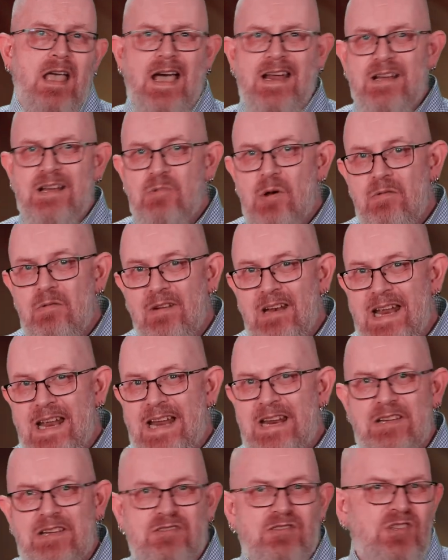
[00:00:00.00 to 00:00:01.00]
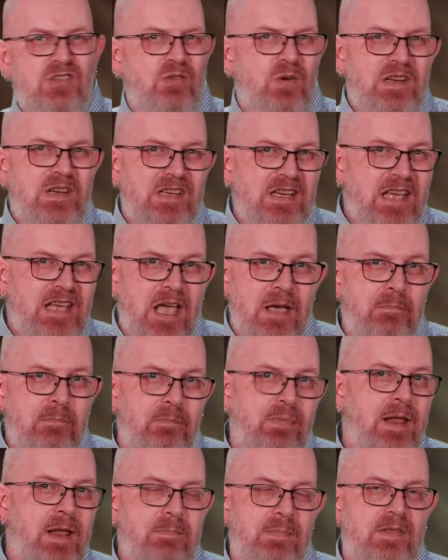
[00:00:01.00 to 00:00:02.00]
And I won't let a 20-year
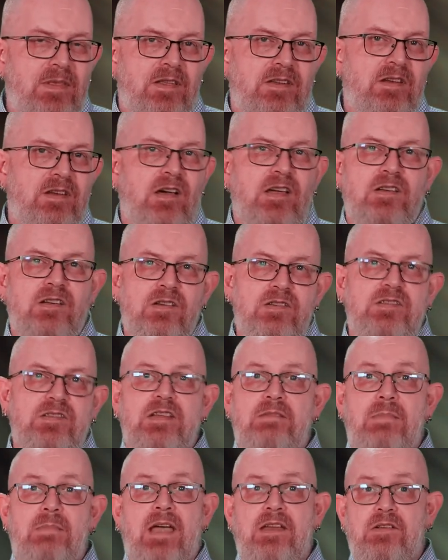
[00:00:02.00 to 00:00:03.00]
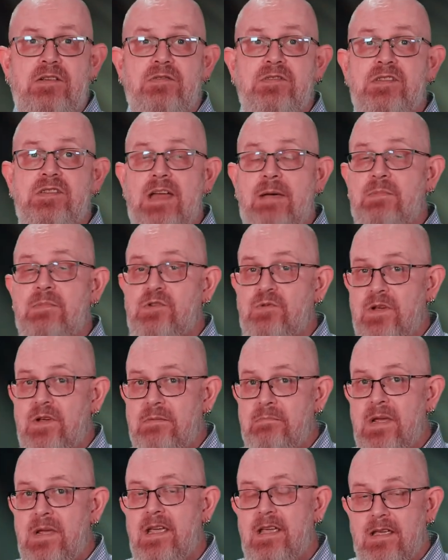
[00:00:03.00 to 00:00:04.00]
blip in the diagnostic manual stand
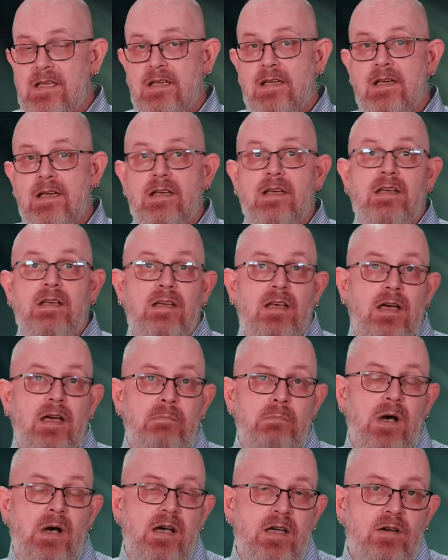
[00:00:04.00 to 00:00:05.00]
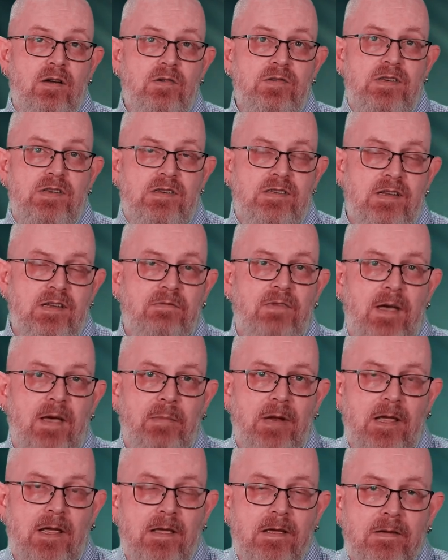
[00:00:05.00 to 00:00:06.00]
between me and my autistic
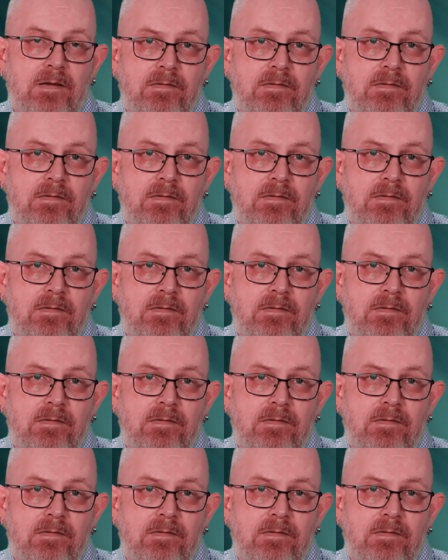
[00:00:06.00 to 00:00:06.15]
family.